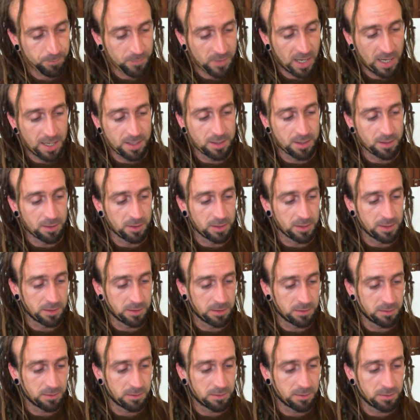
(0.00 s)
And then
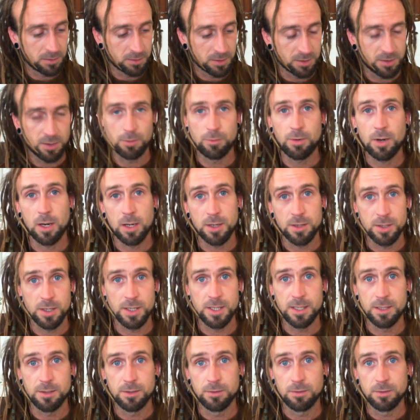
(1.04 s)
because I realised I
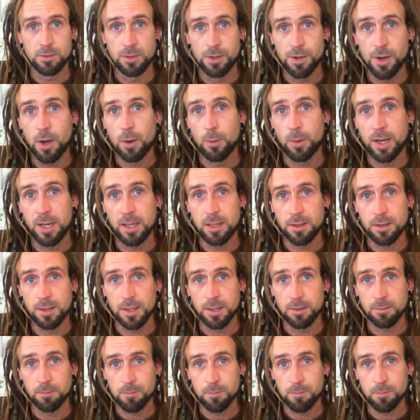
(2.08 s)
didn't know anything.